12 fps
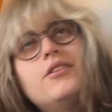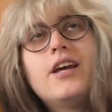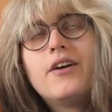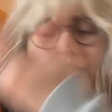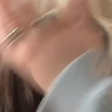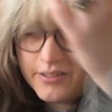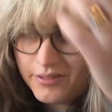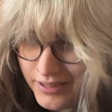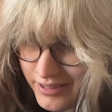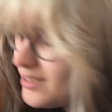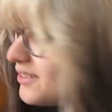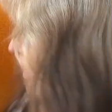effort of
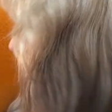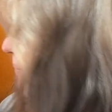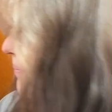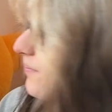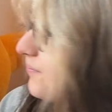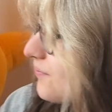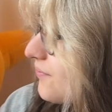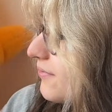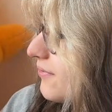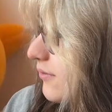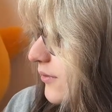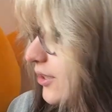
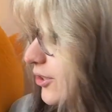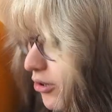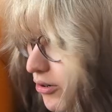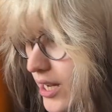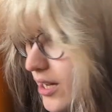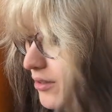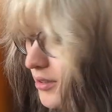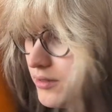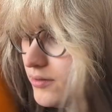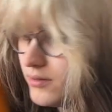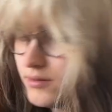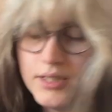going out
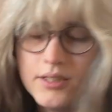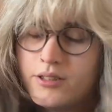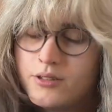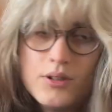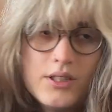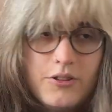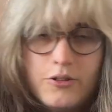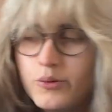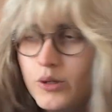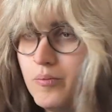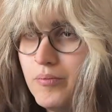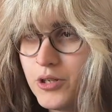of to another
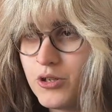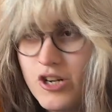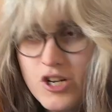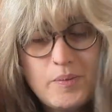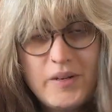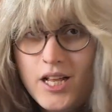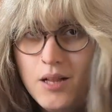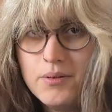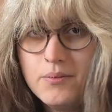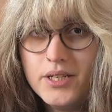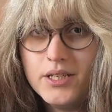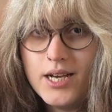room. Big Char's been
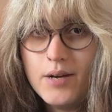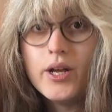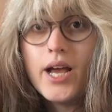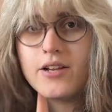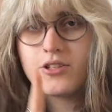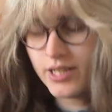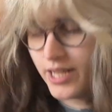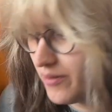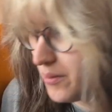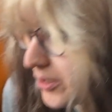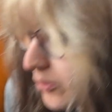helping me a lot. Wait, actually I have a better